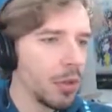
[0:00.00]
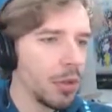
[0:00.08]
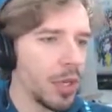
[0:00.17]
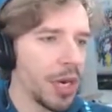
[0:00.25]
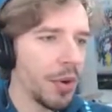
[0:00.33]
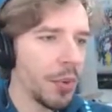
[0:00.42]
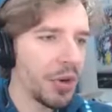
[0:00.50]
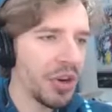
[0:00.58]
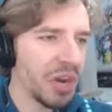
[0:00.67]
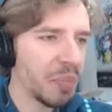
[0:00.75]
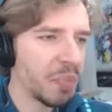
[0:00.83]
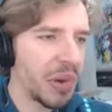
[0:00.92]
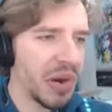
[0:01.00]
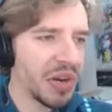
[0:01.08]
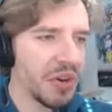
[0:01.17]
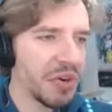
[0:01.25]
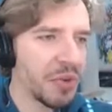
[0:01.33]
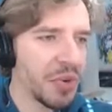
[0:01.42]
Then I will not buy
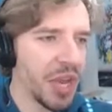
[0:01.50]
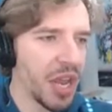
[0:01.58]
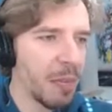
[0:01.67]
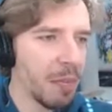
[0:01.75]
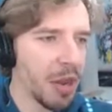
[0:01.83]
their new game. Man,